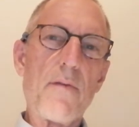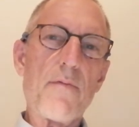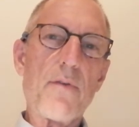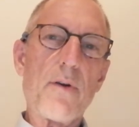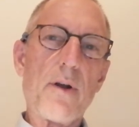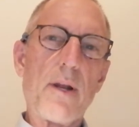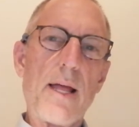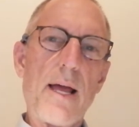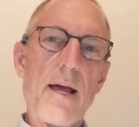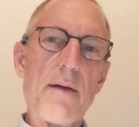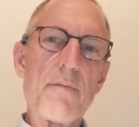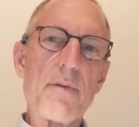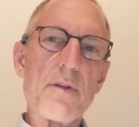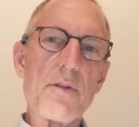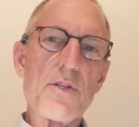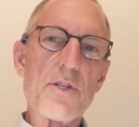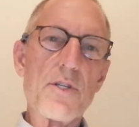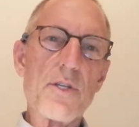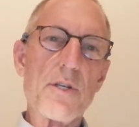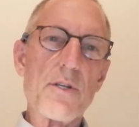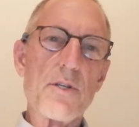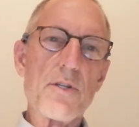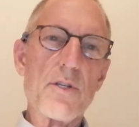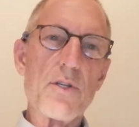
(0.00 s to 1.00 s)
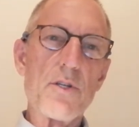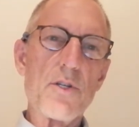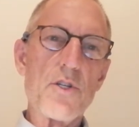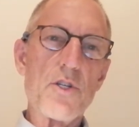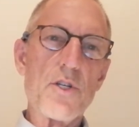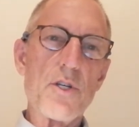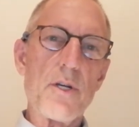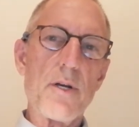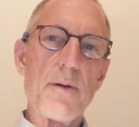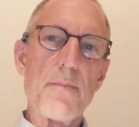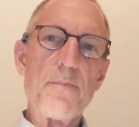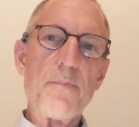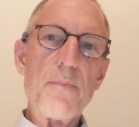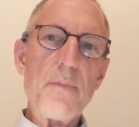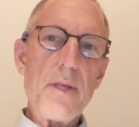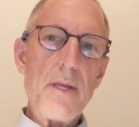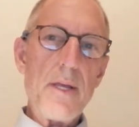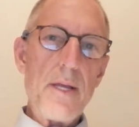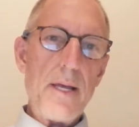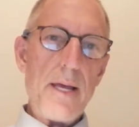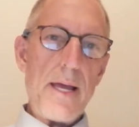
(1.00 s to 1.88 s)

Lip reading: for Latvian citizenship